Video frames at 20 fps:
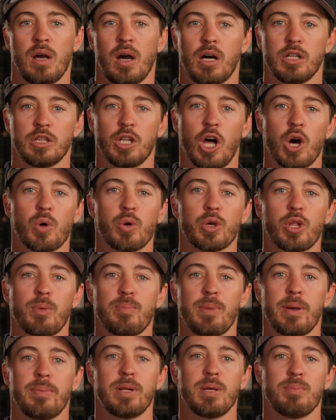Along with our
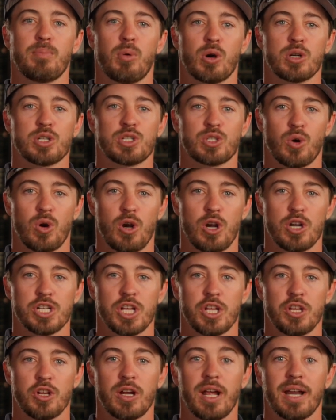Bimini board storage,
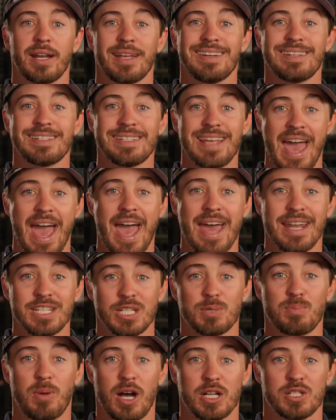you're getting 10
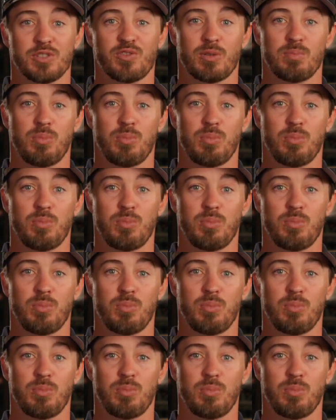spots for